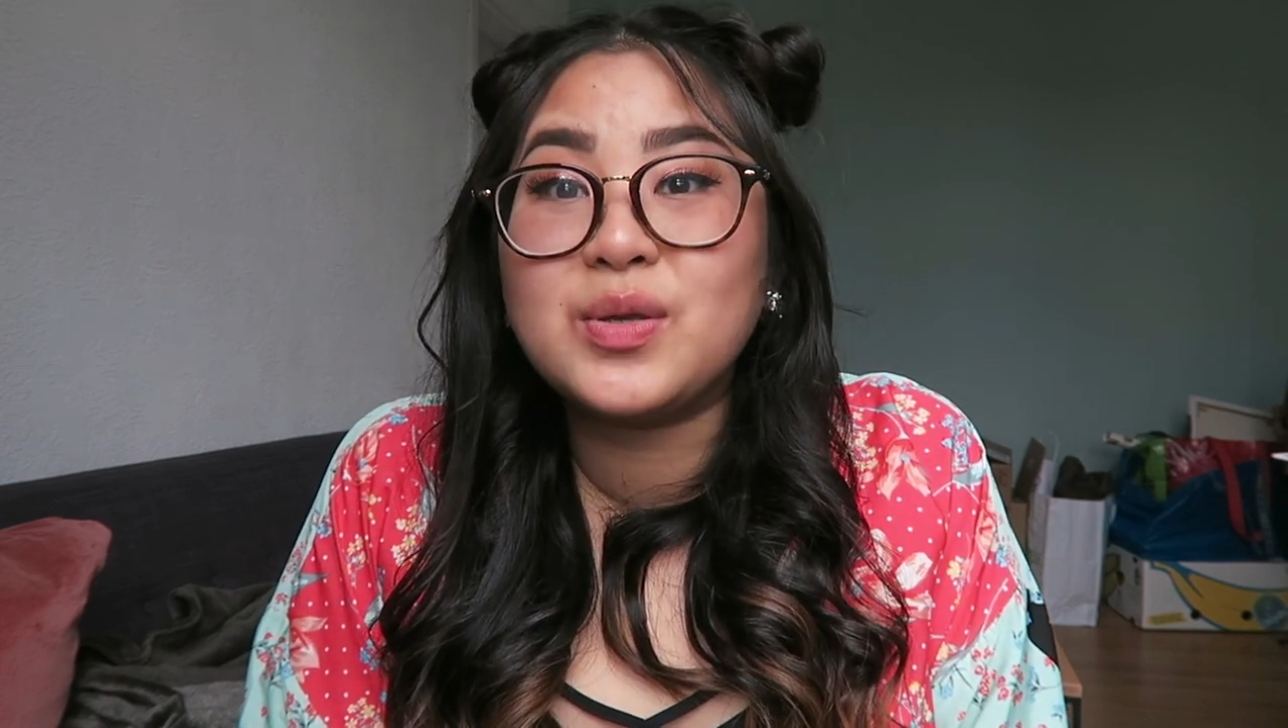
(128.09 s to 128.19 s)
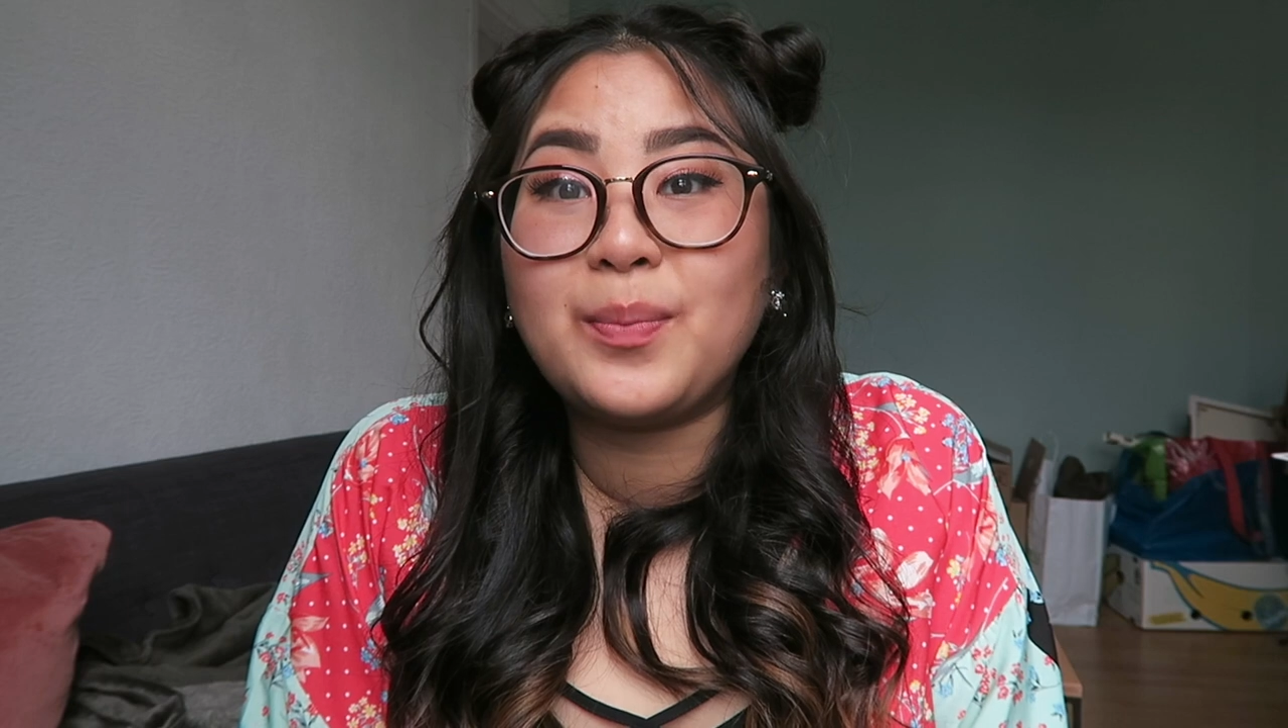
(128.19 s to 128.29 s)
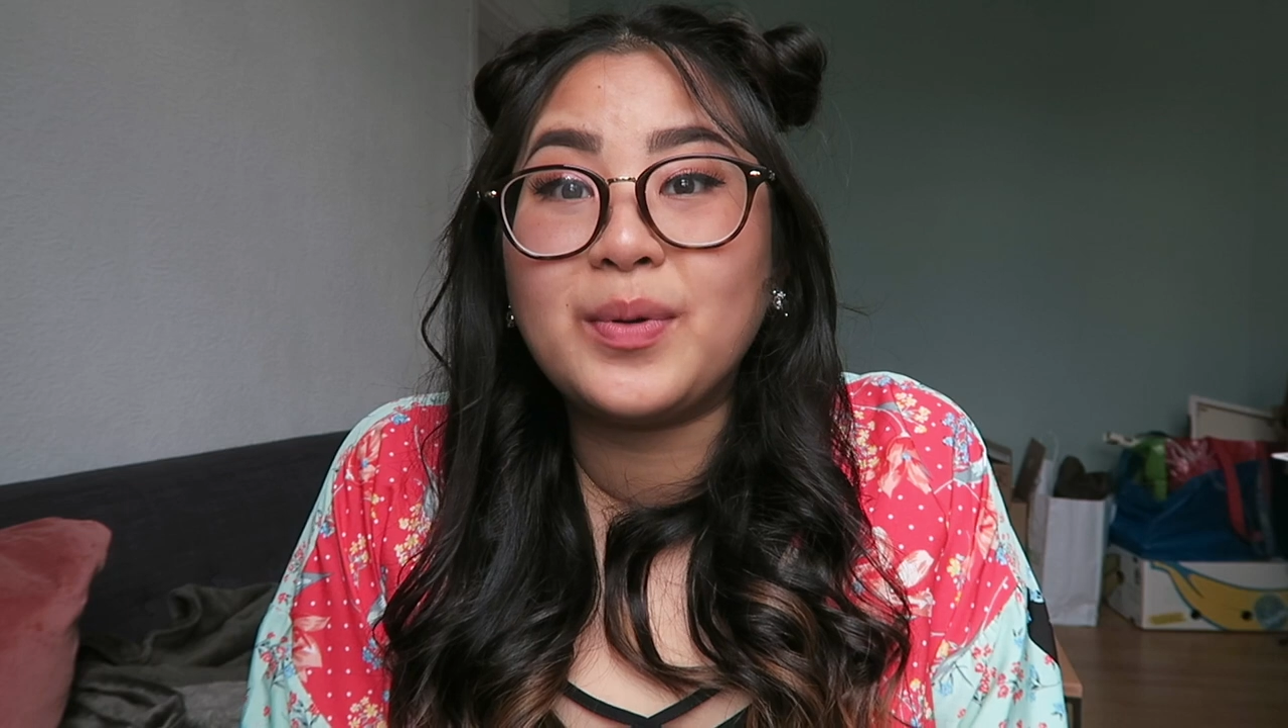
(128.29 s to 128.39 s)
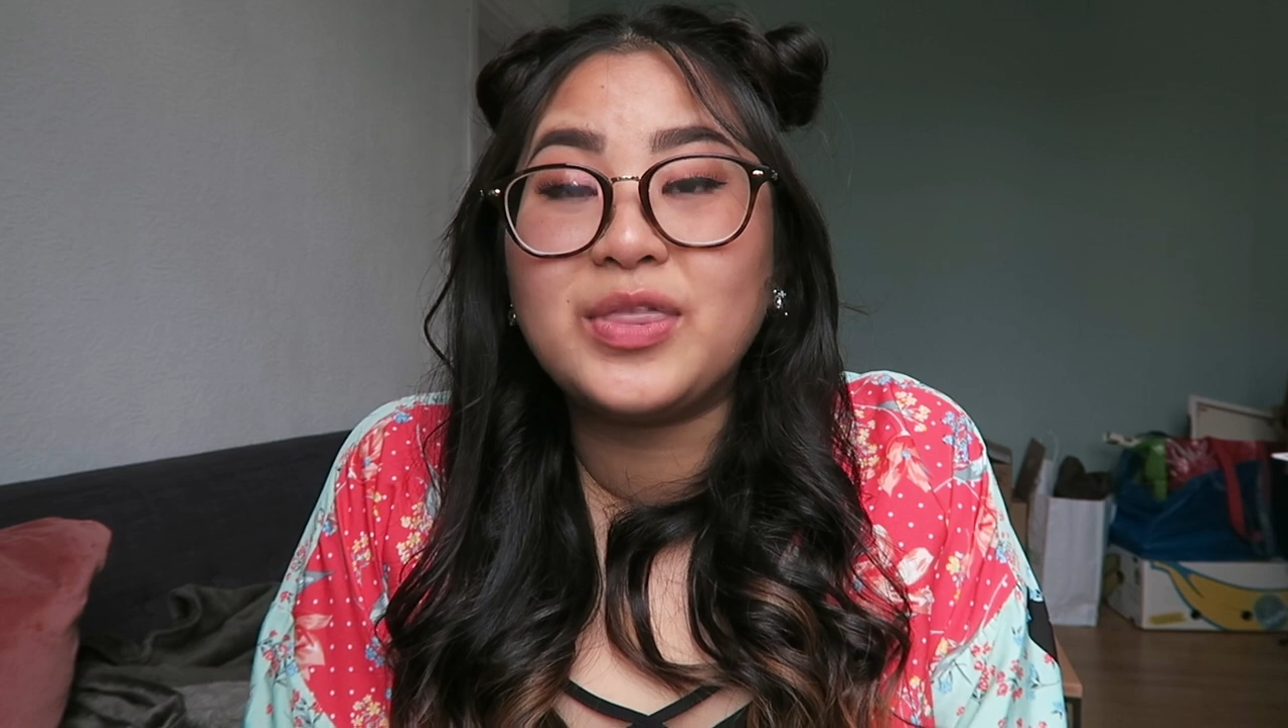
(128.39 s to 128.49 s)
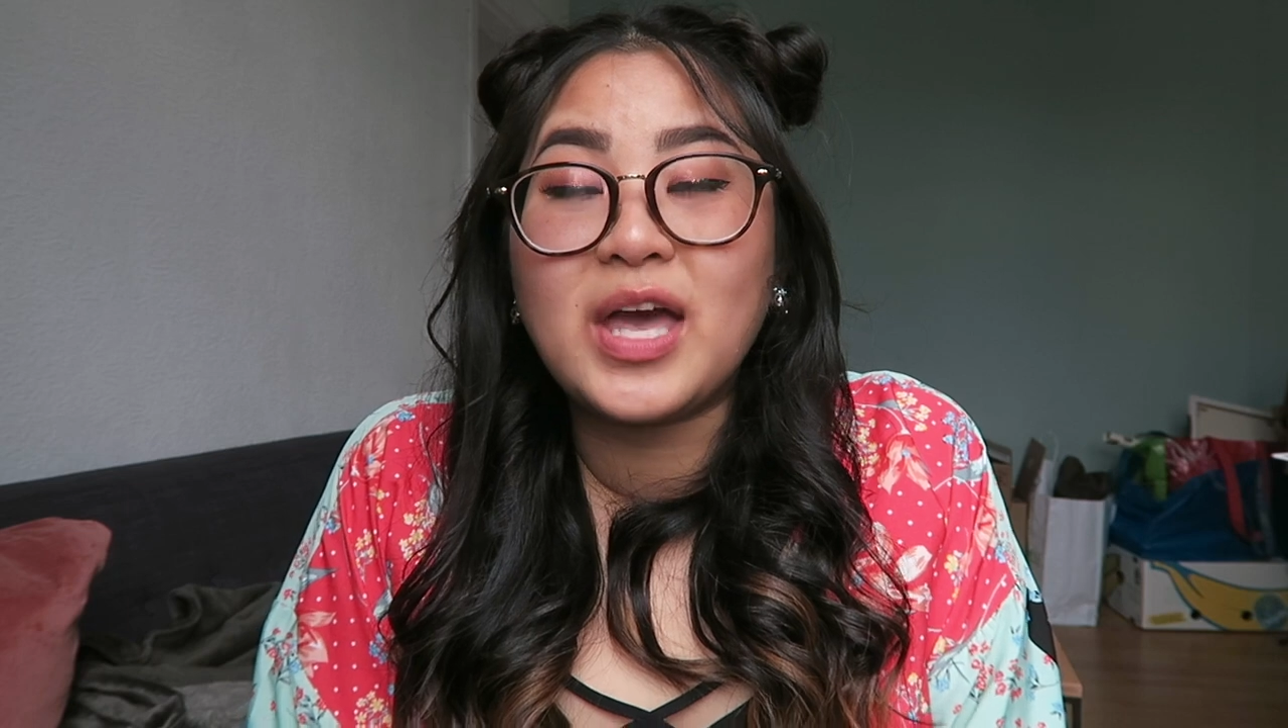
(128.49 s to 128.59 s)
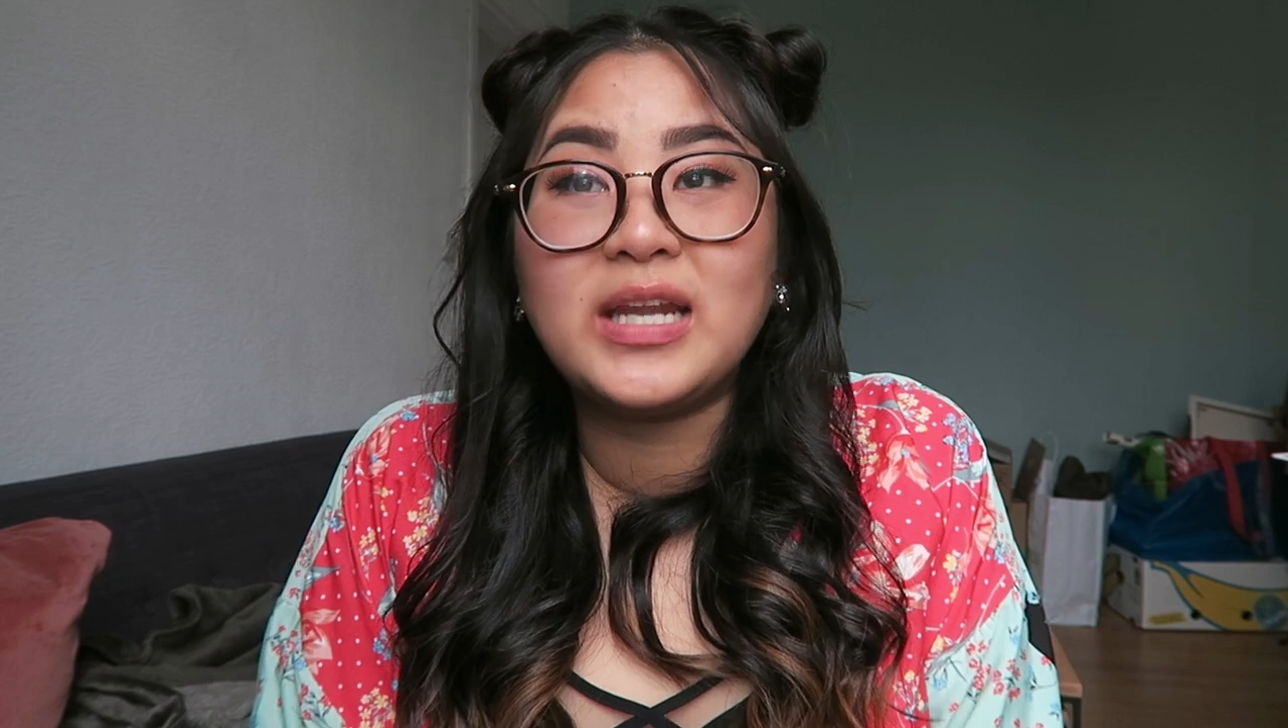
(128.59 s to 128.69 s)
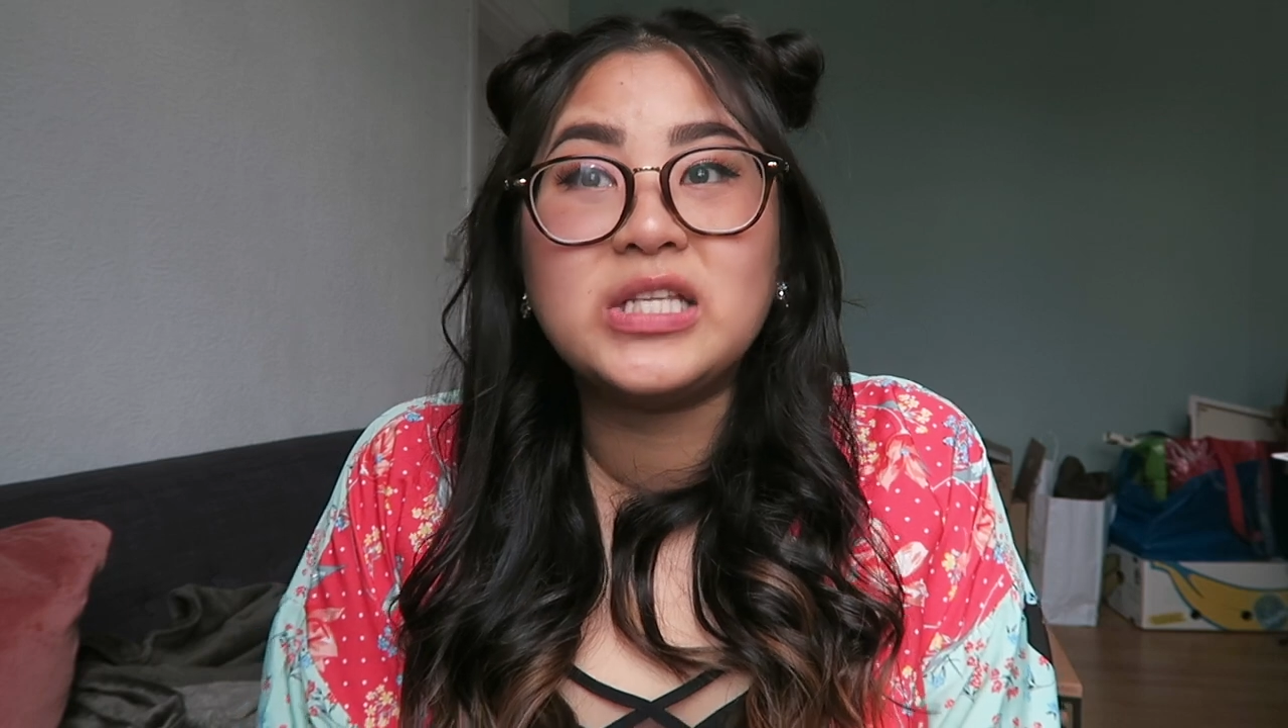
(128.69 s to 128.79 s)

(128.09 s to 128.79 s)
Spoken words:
but then